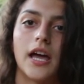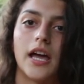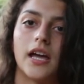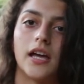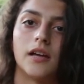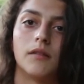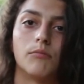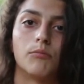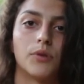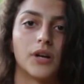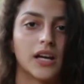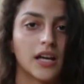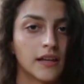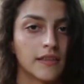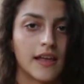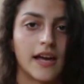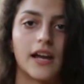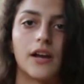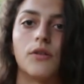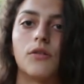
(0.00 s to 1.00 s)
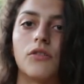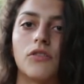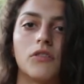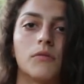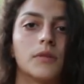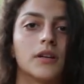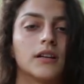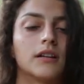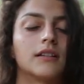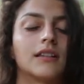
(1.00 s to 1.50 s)
and bringing that out of
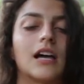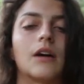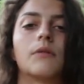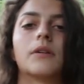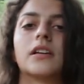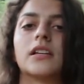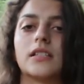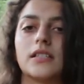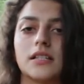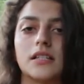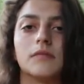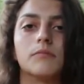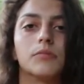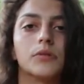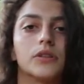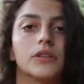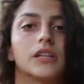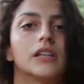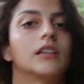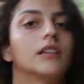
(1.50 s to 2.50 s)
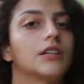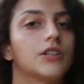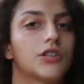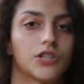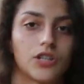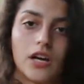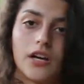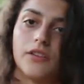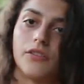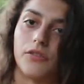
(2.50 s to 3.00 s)
them and allowing it to completely
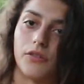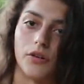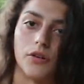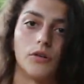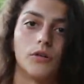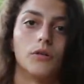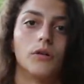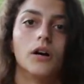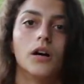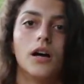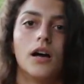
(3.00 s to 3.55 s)
shine through.